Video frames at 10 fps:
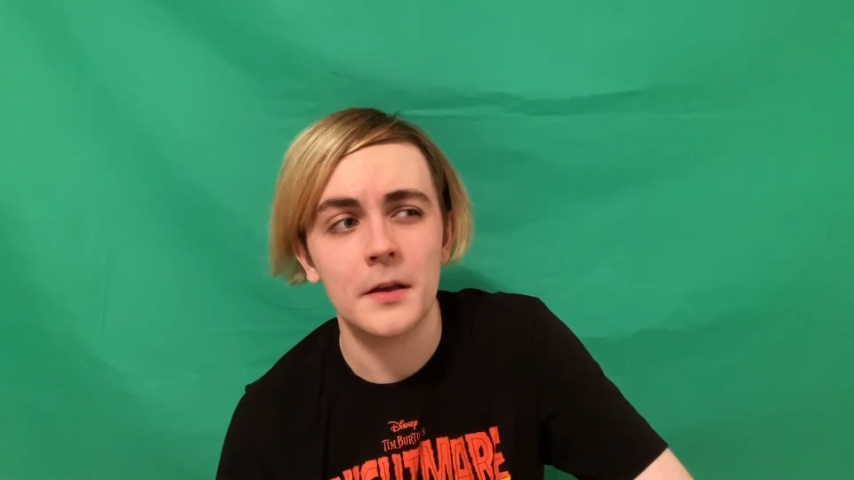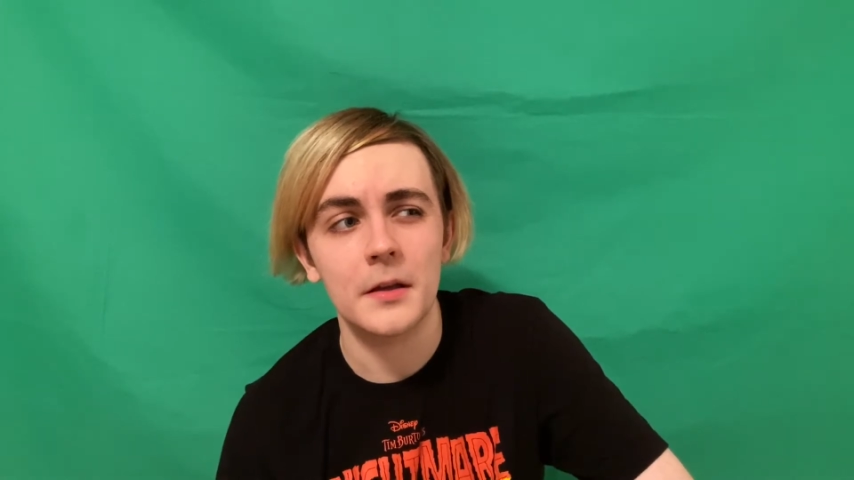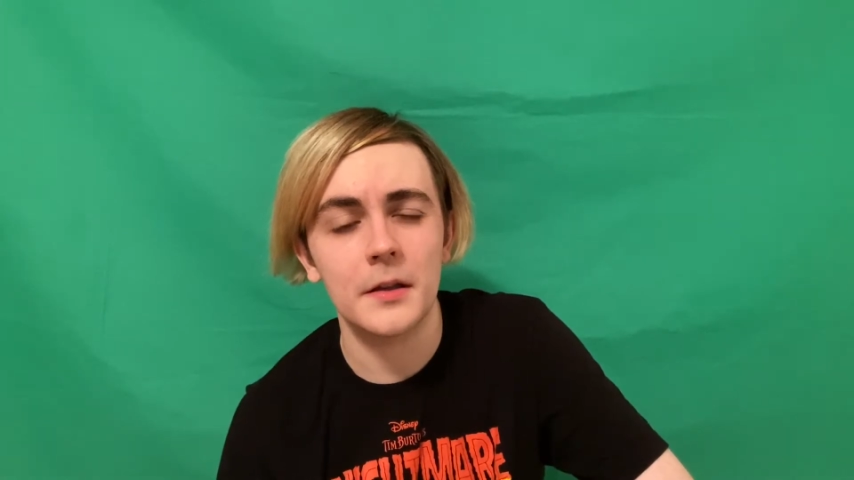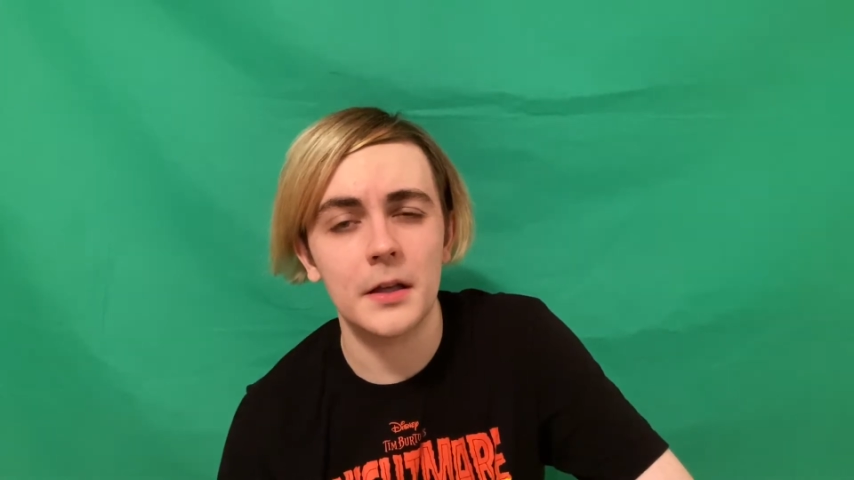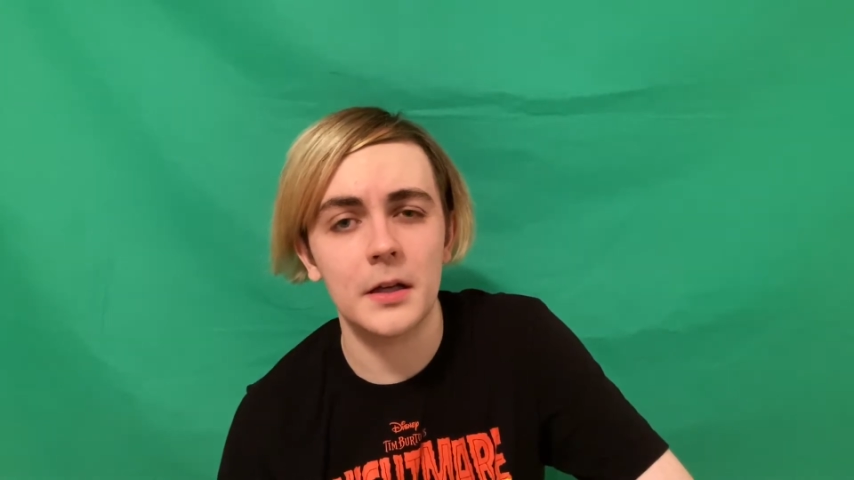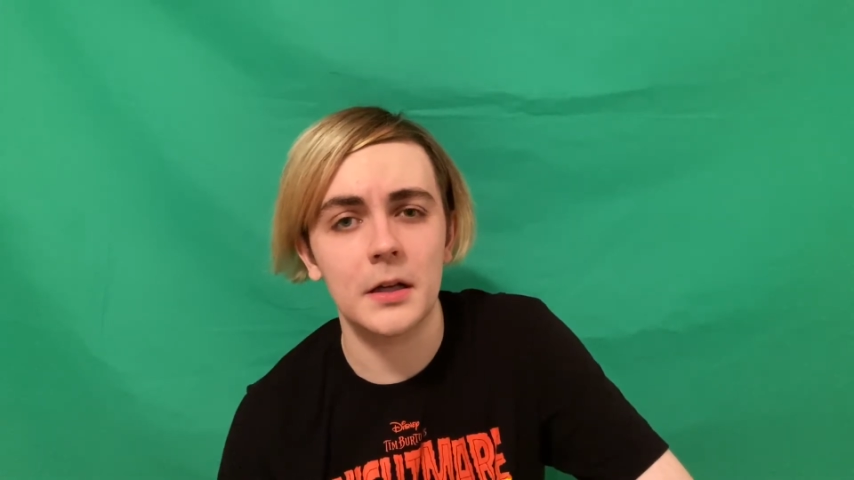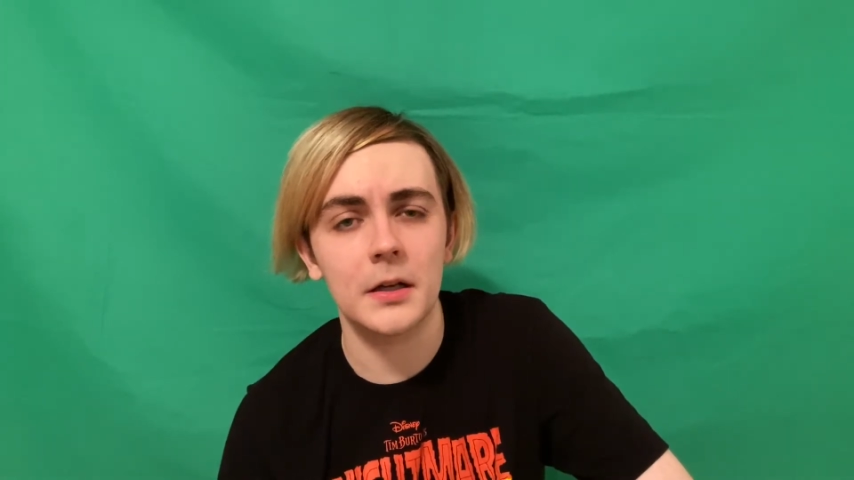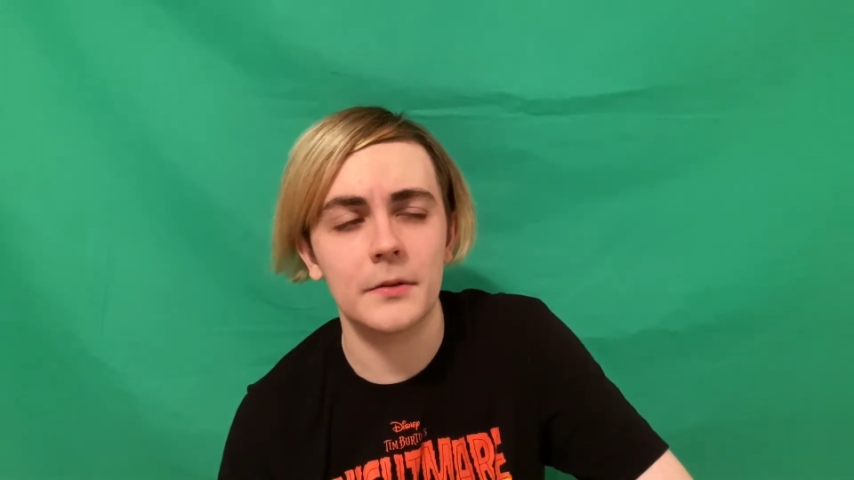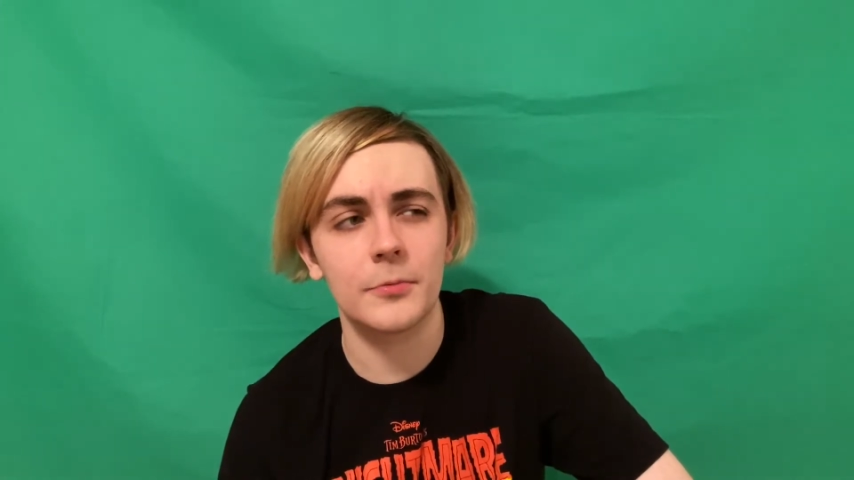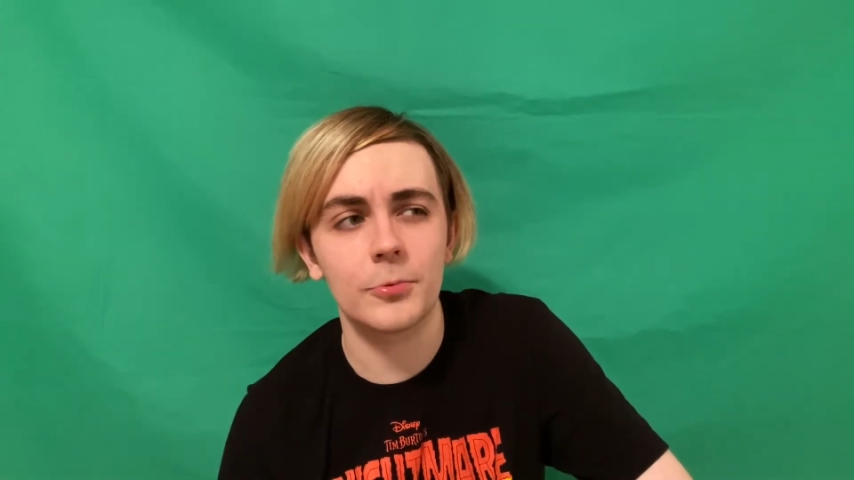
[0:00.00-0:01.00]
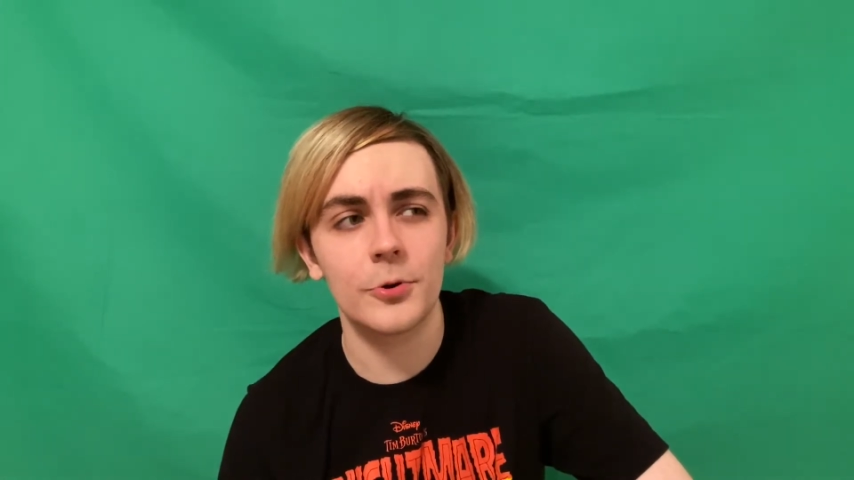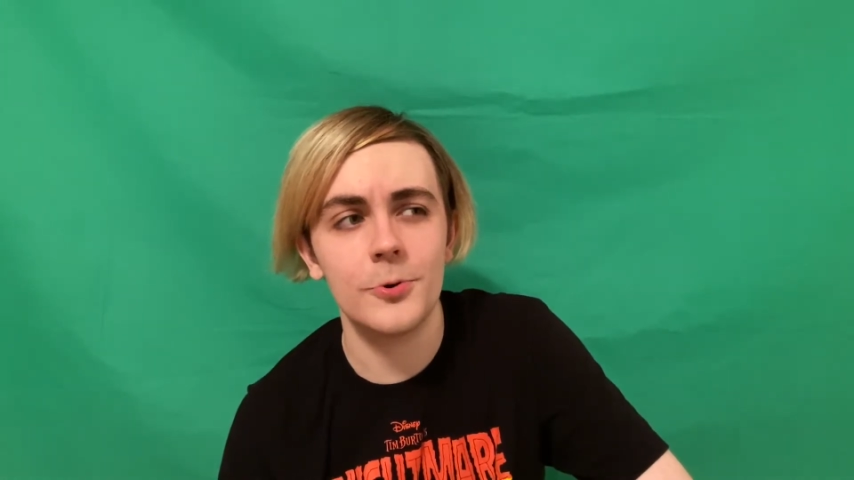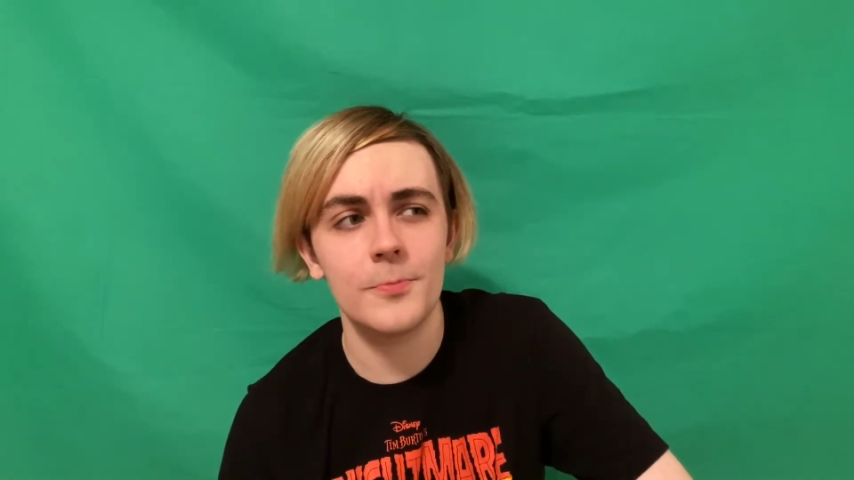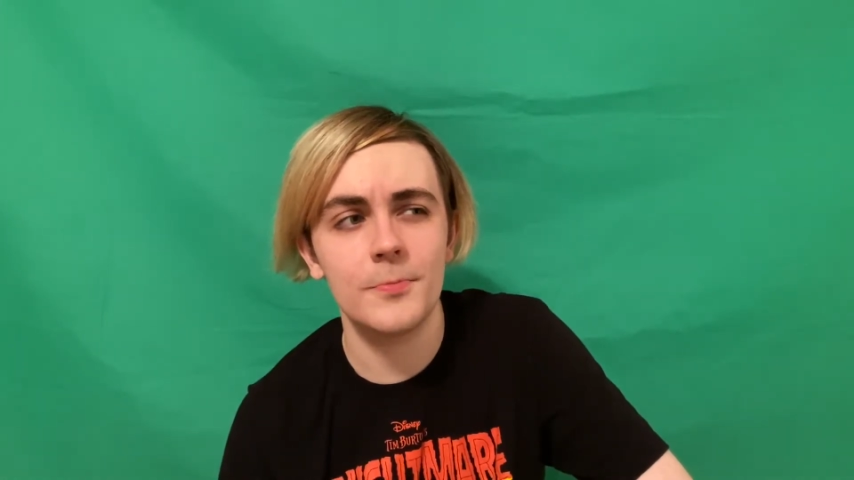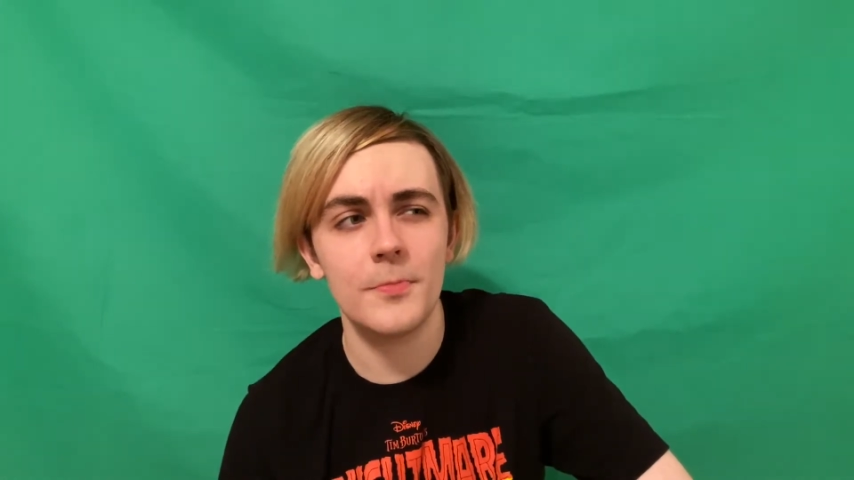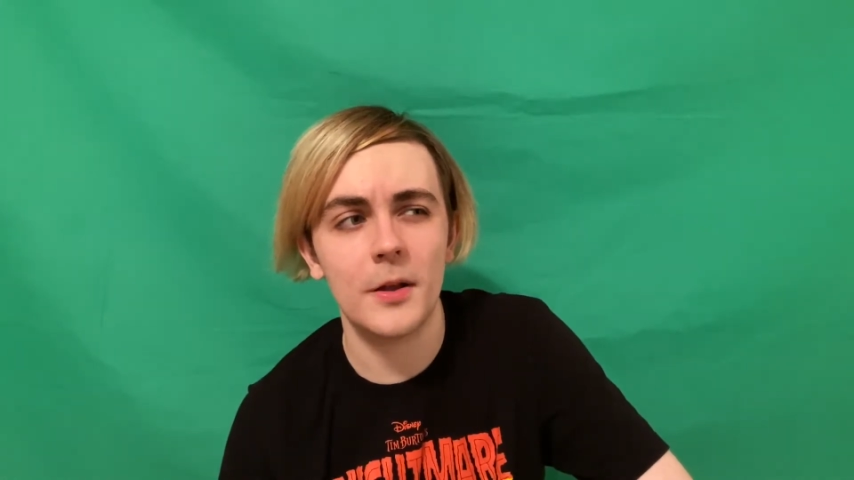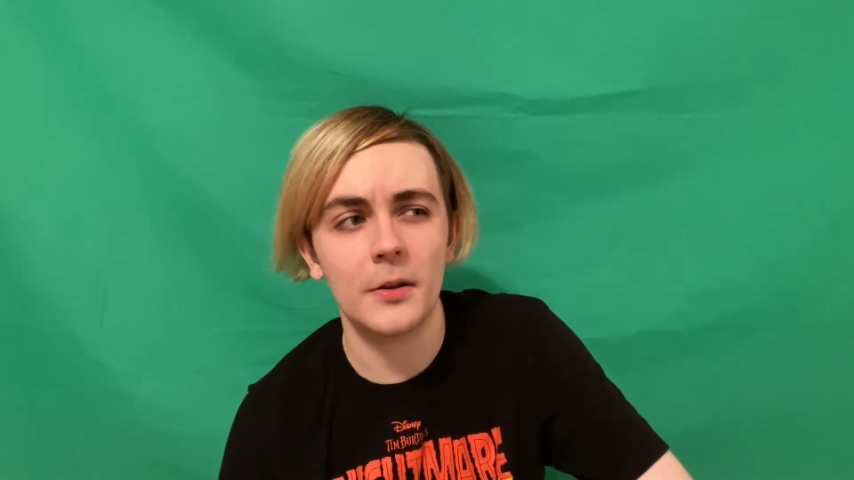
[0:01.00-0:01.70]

uh room